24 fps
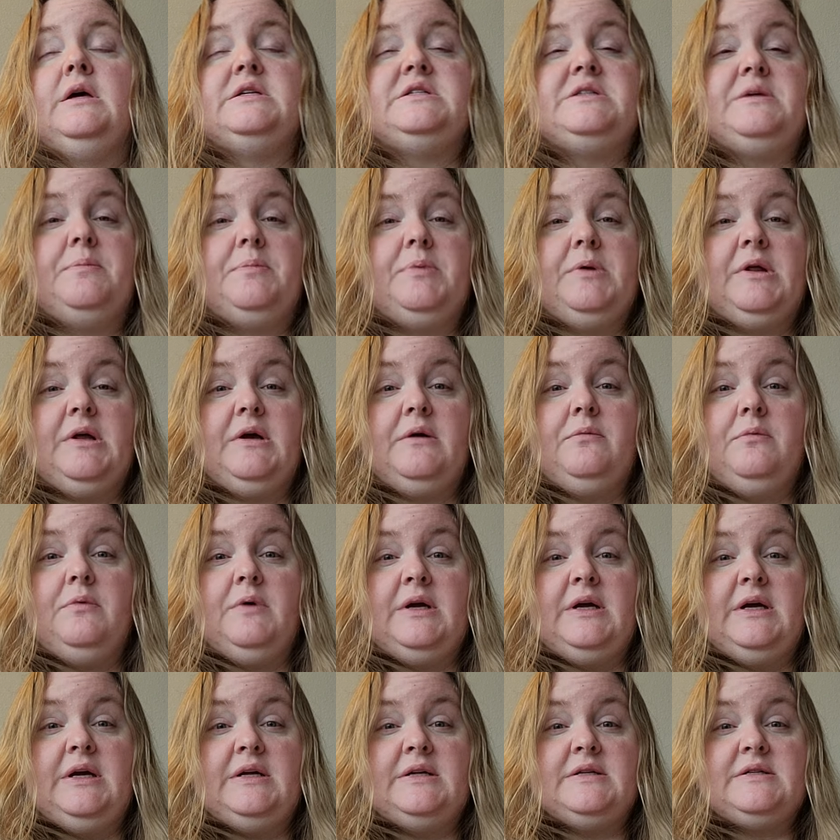typically we
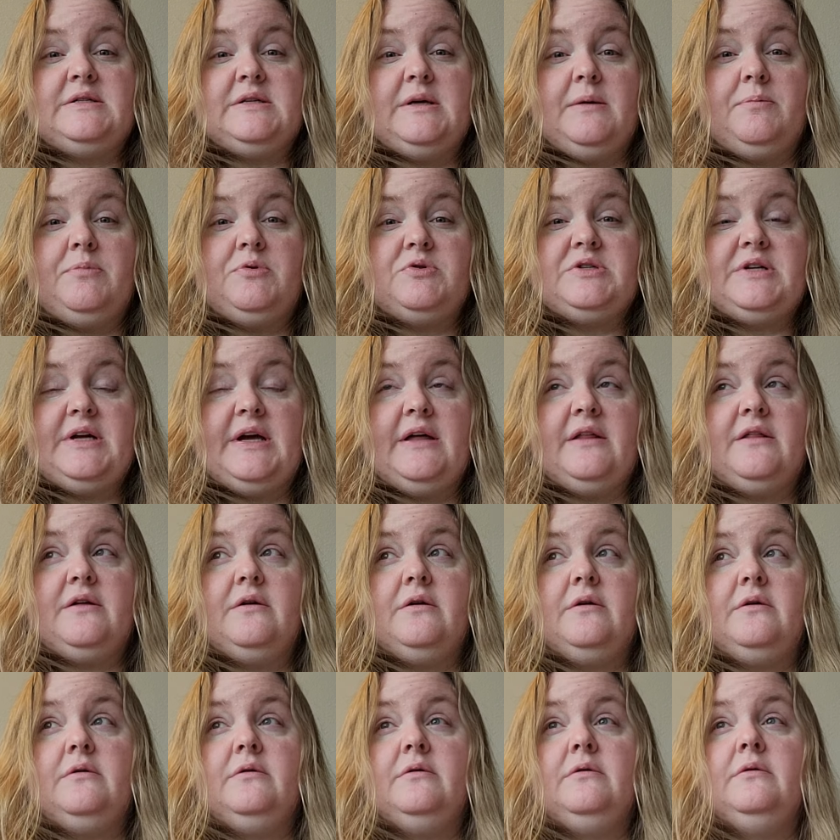eat supper
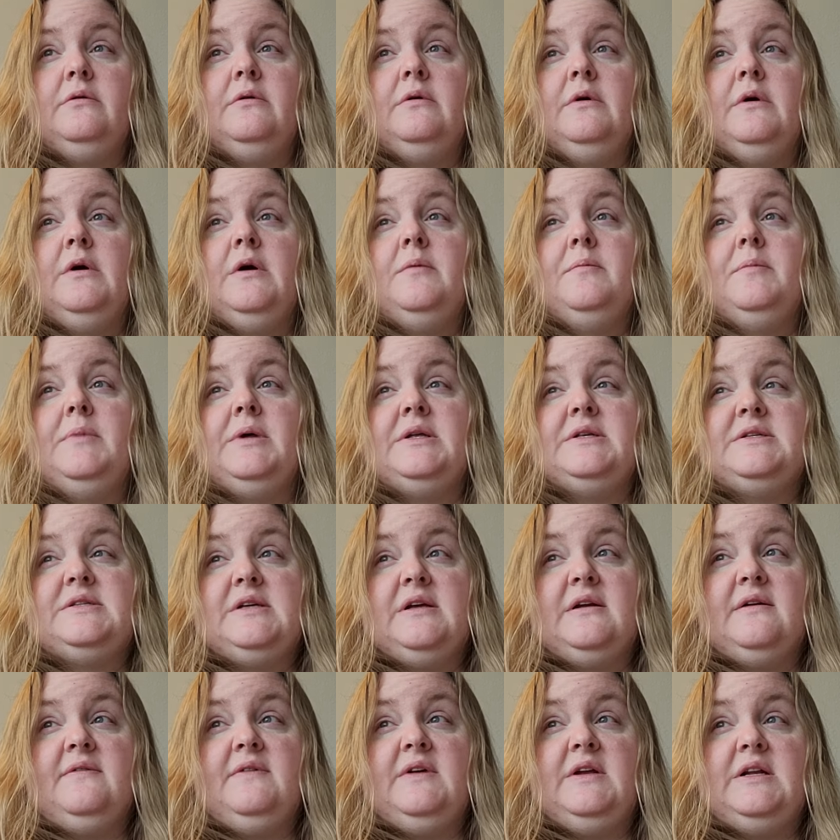together. But
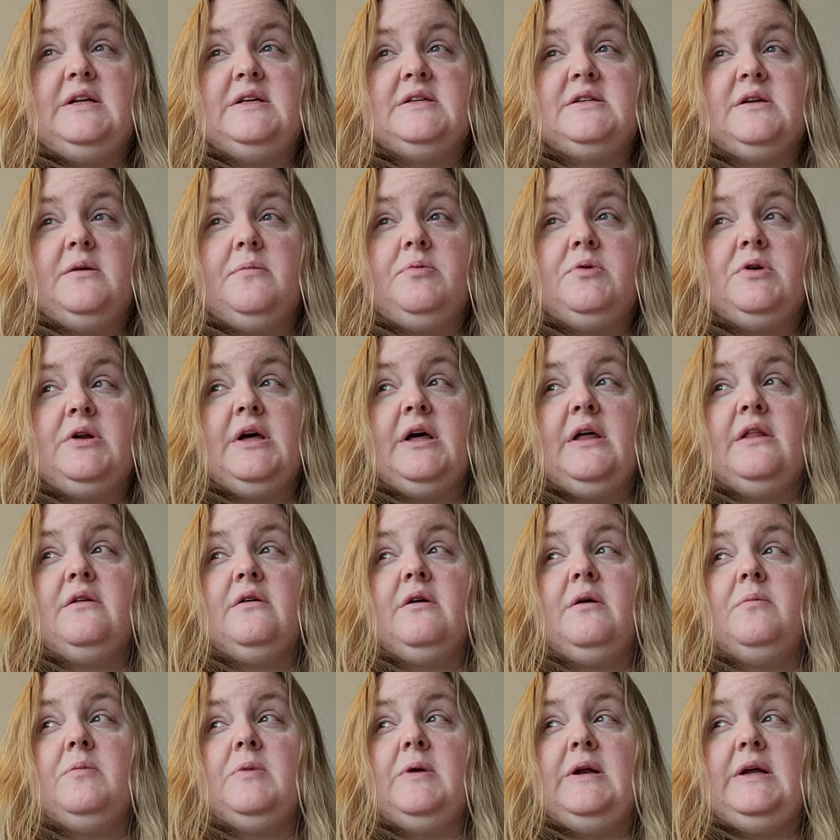instead of eating supper together,
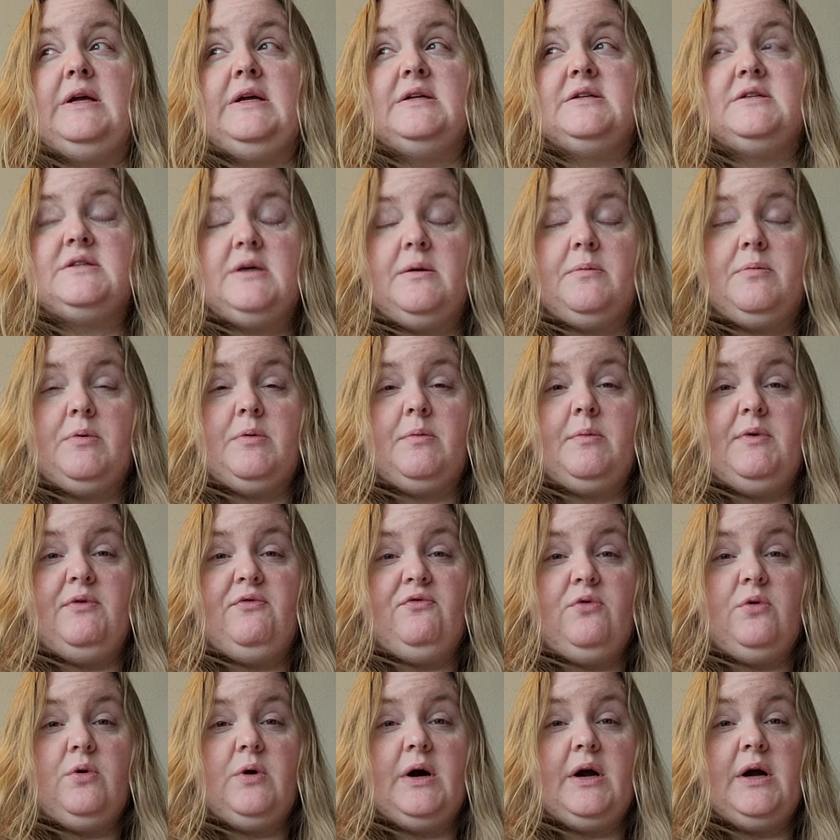I'm going to eat supper
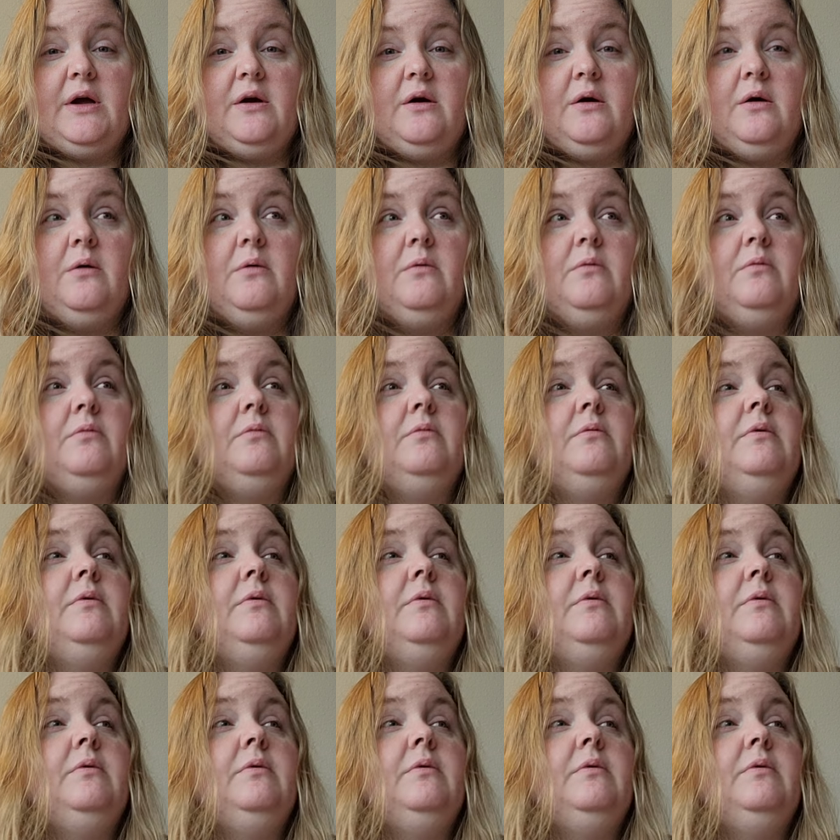before I go.